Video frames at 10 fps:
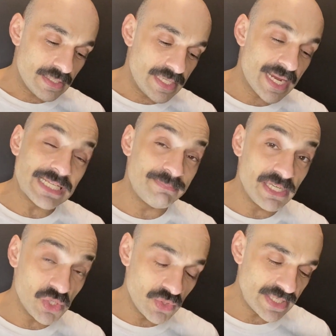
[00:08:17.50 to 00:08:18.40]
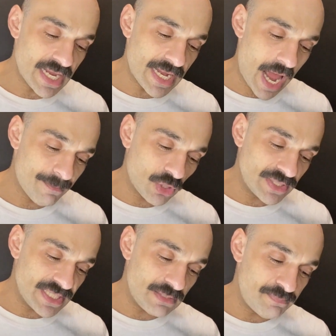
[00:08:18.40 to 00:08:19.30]
has been using an app on
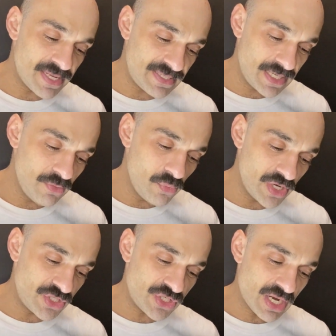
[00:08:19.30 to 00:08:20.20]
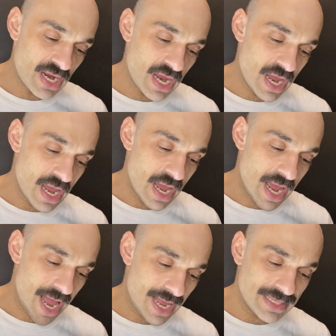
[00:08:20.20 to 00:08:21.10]
his PC, which
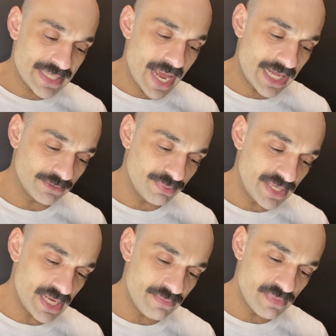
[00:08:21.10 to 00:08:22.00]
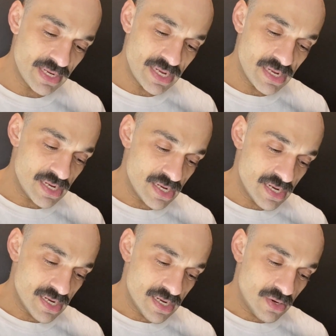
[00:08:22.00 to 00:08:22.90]
has helped him
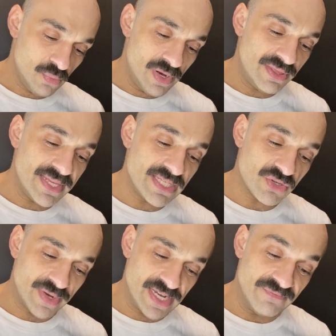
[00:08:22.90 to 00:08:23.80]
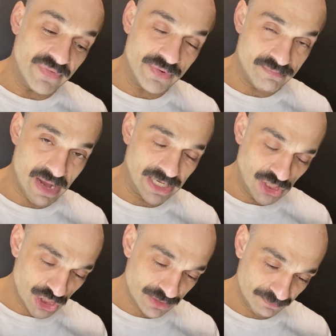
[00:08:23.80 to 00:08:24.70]
with his reading very
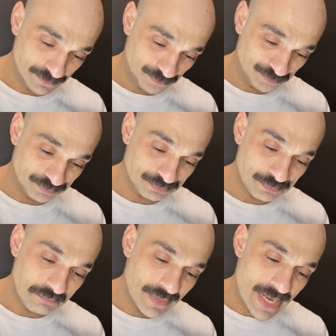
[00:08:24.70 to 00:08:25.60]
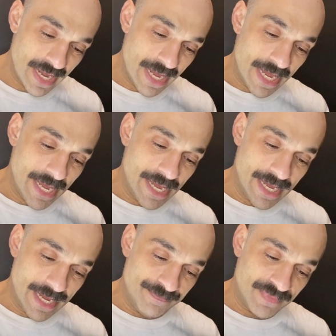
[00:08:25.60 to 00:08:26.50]
much.
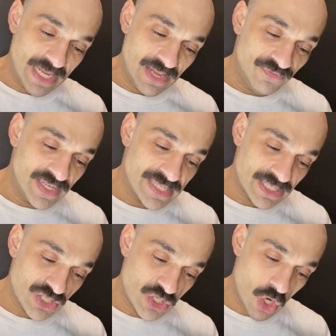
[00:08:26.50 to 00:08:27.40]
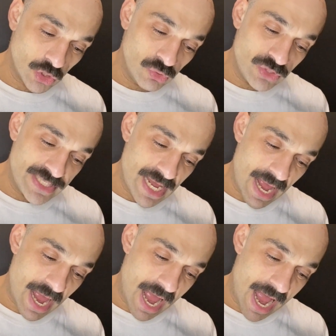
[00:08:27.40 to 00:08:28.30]
If he does not use the
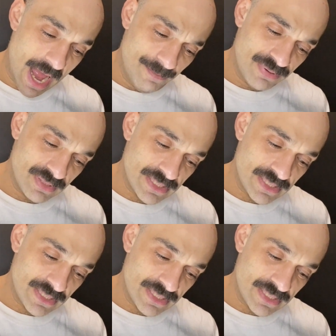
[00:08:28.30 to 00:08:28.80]
app,